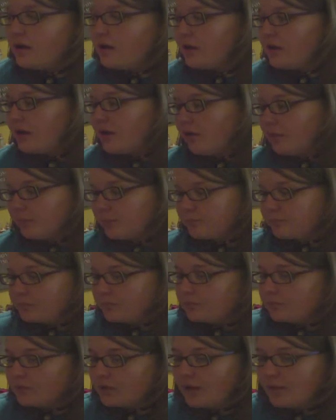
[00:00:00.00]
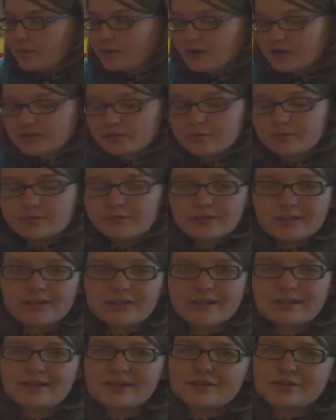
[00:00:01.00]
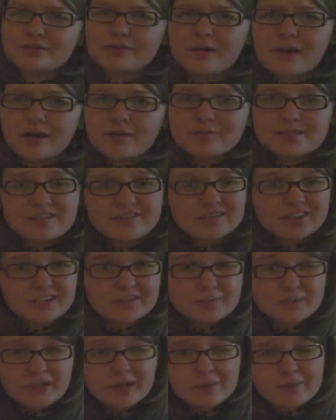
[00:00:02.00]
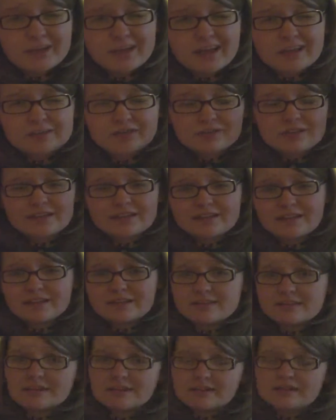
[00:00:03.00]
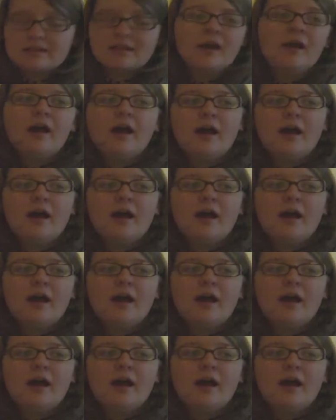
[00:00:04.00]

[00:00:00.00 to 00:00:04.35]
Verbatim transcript: Um, I'm also working on that shrug, which I forgot to bring up again so you guys can't see it.